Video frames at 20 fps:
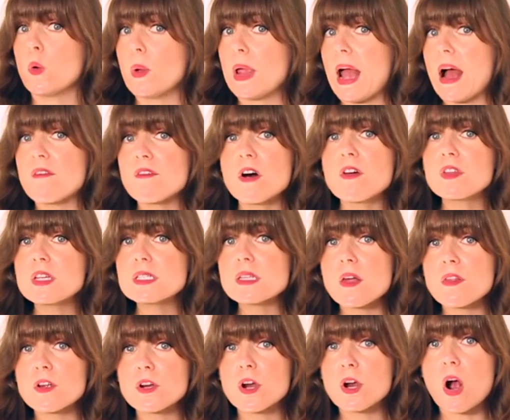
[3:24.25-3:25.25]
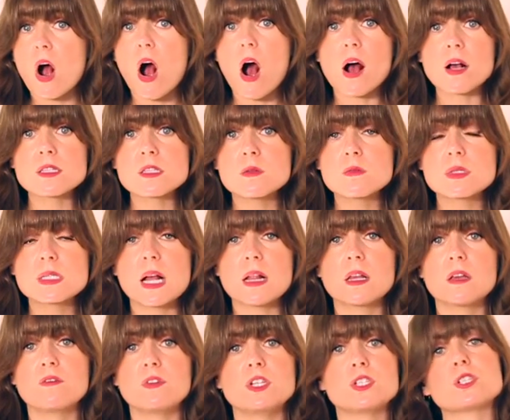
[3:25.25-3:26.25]
We have all these other awesome
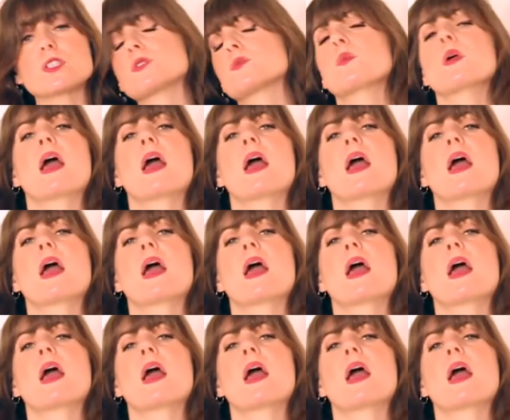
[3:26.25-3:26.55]
selling features.